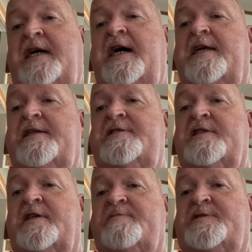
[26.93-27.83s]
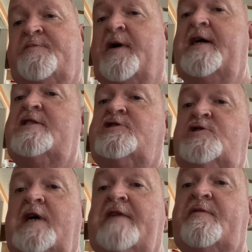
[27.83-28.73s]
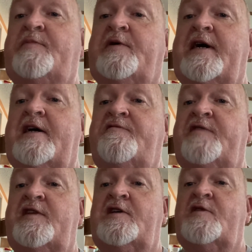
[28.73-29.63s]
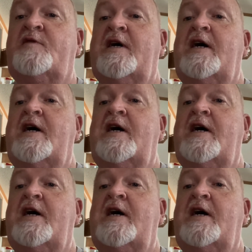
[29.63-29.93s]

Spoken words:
and he said, "I'm surprised you haven't put out a video